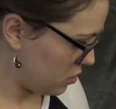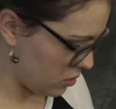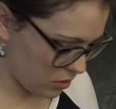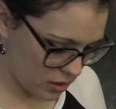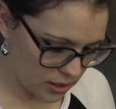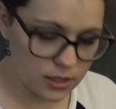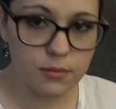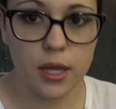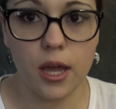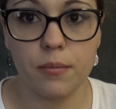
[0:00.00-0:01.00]
So this is
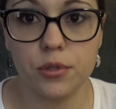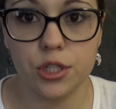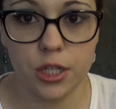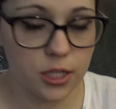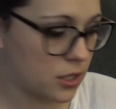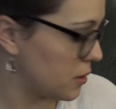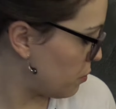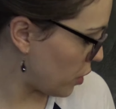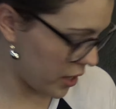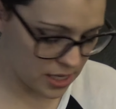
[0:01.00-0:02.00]
my Apple Cheeks
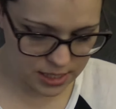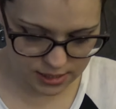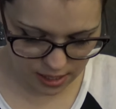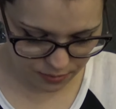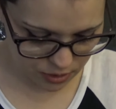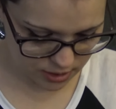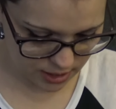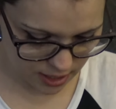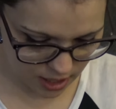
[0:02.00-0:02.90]
brand diapers that I